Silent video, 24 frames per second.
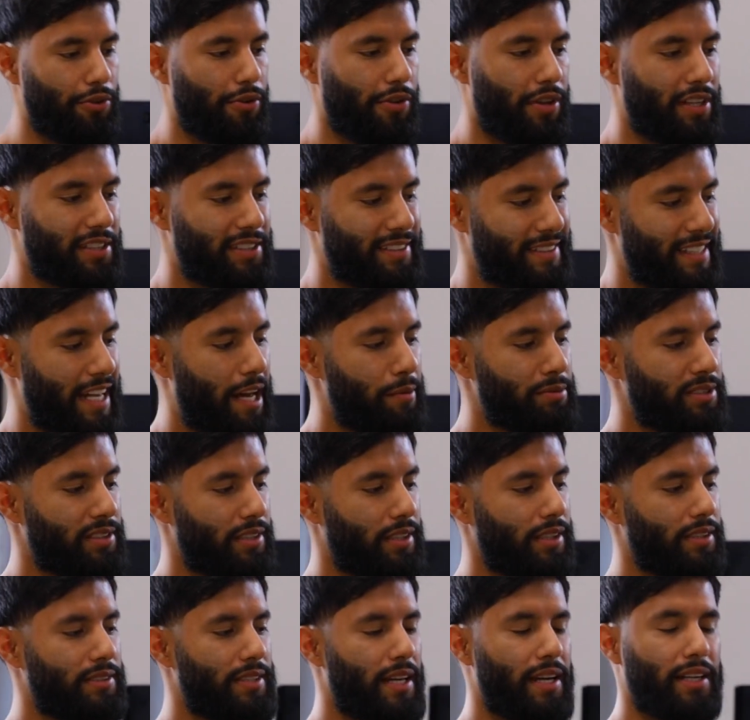you the steps and
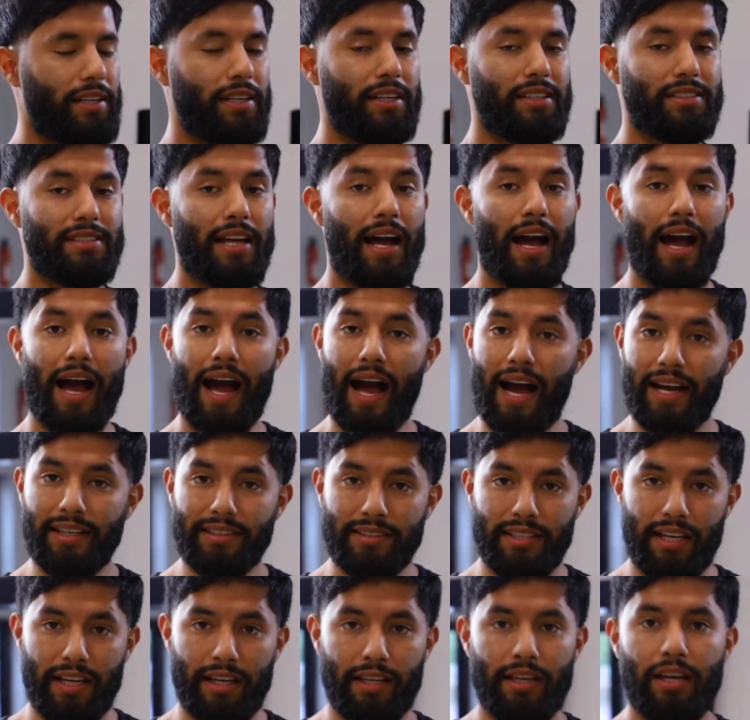the techniques that I
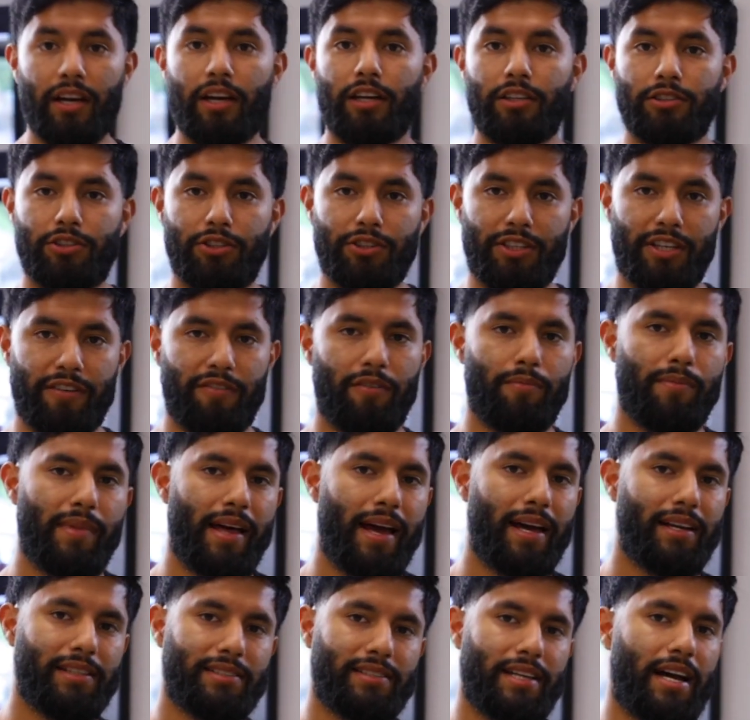take to give him
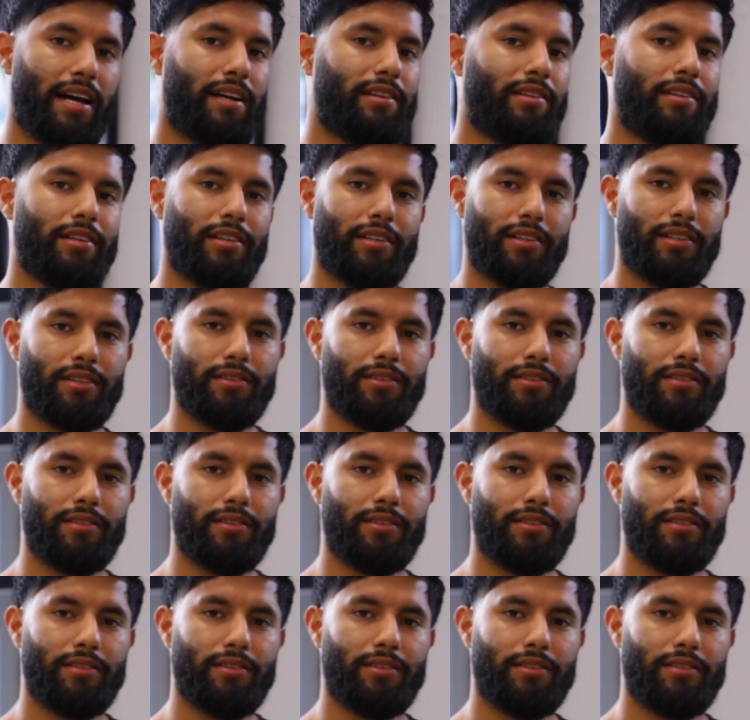that exact look.